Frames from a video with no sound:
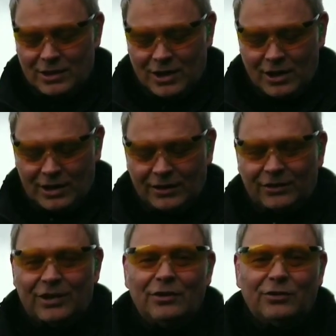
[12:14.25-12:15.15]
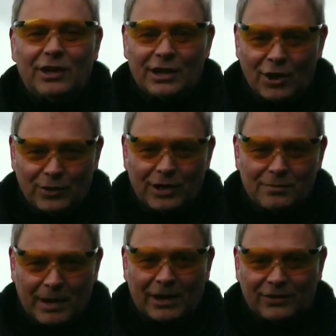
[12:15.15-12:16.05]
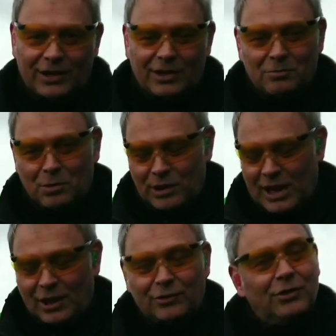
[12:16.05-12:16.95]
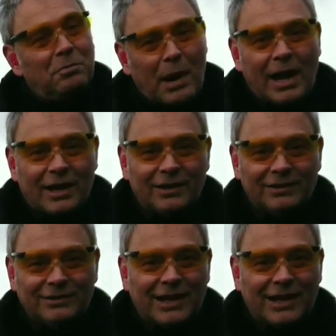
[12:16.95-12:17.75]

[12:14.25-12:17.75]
The gun is essentially loaded, magazine in, but the action is back.